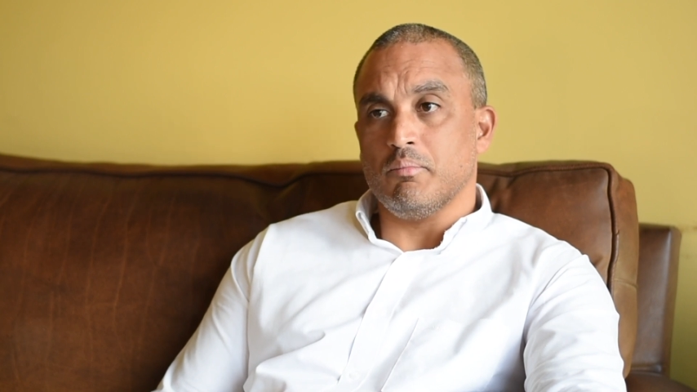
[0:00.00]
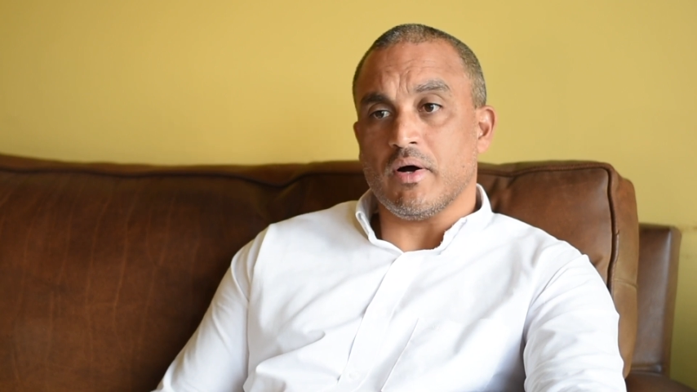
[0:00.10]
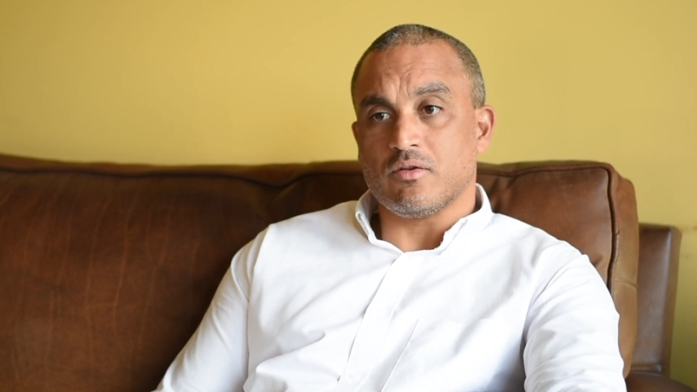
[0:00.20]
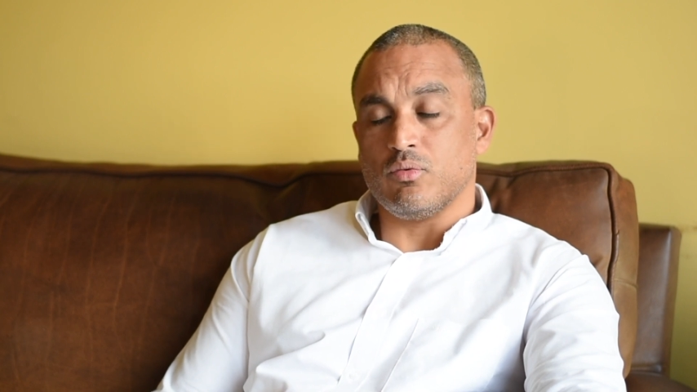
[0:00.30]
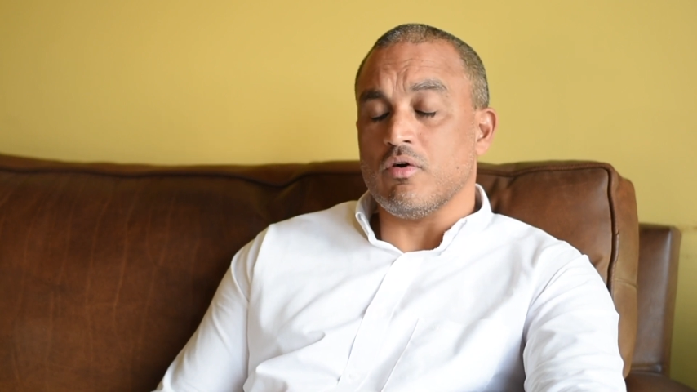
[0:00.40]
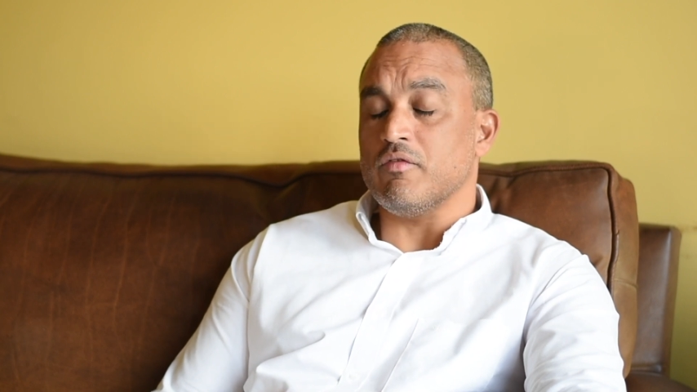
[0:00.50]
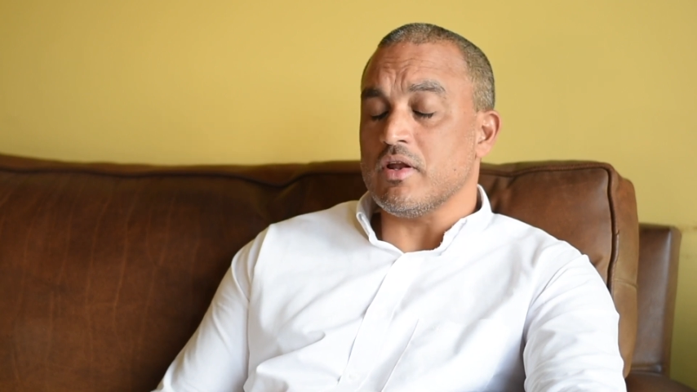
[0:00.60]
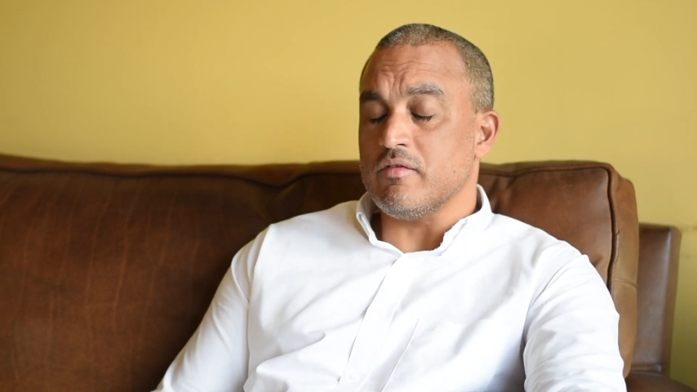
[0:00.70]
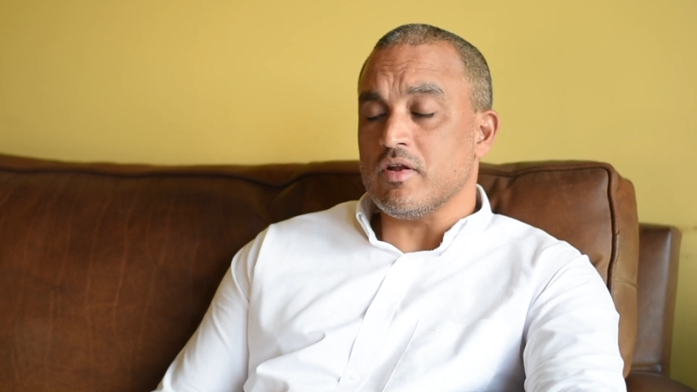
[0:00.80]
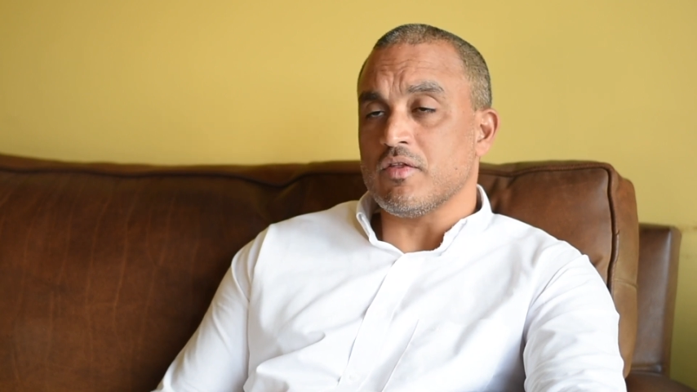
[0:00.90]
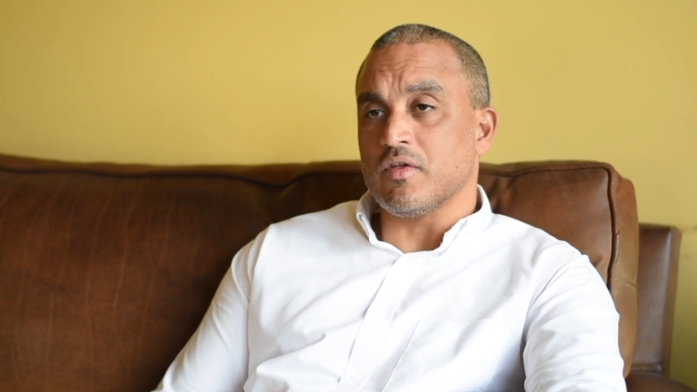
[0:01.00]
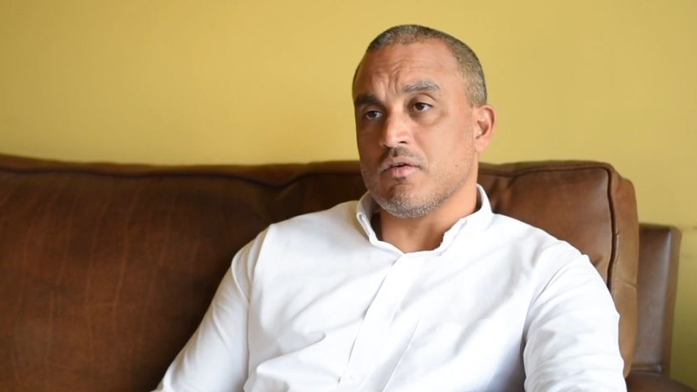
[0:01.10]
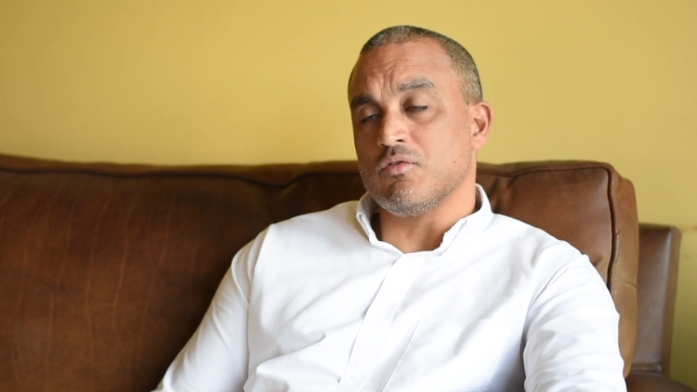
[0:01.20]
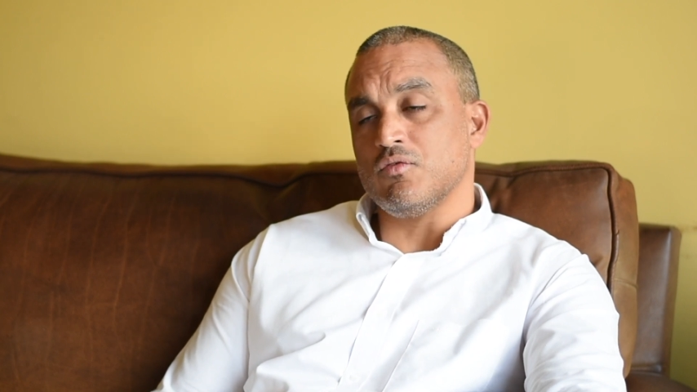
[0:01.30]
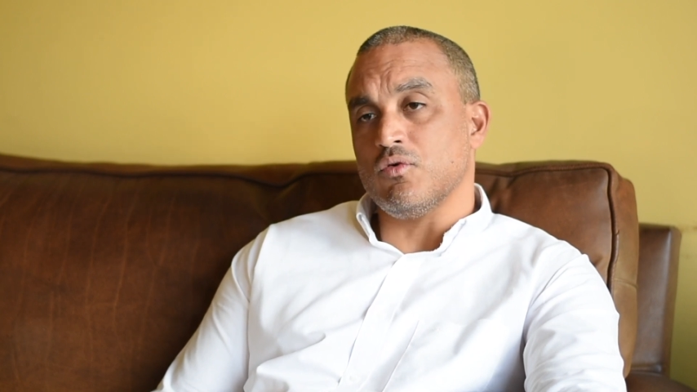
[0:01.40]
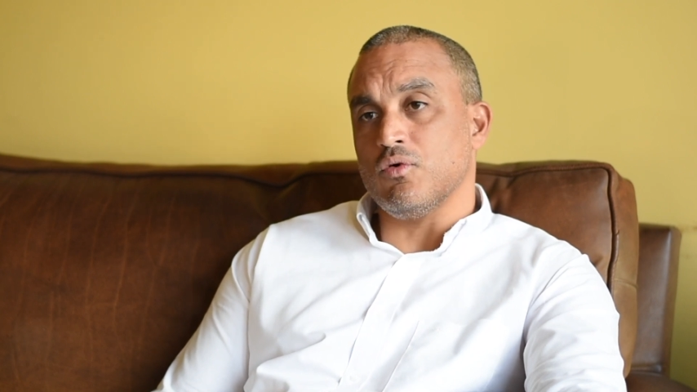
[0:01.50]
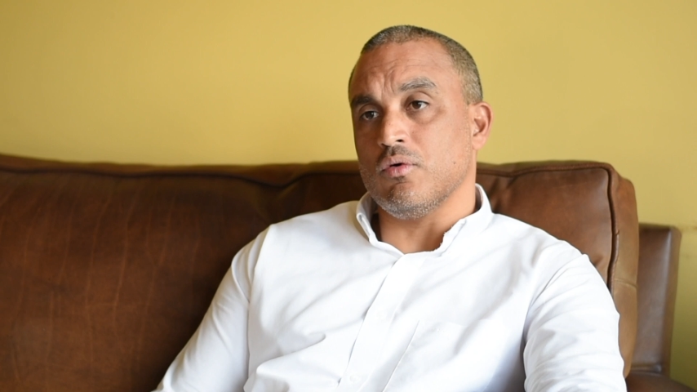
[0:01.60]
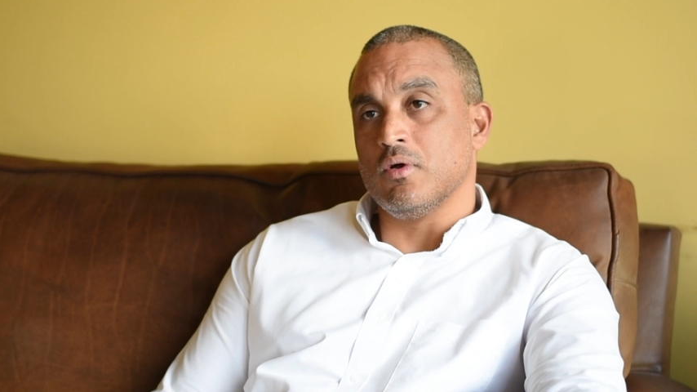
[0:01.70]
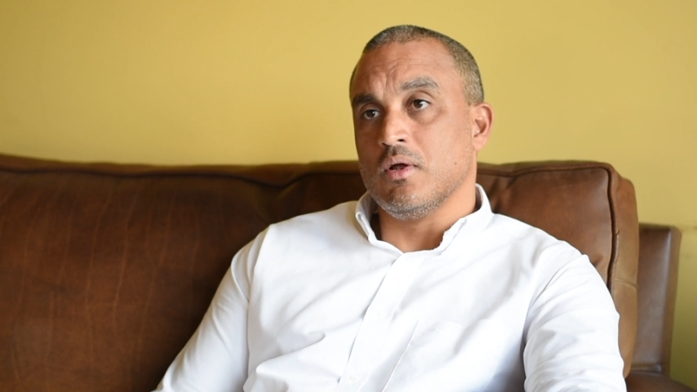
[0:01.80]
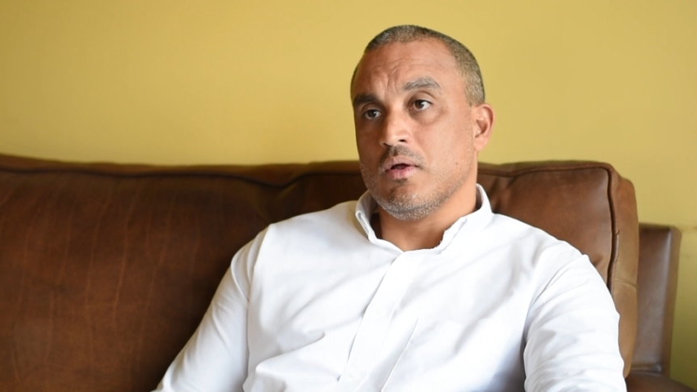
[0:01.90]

but we are very, very thankful for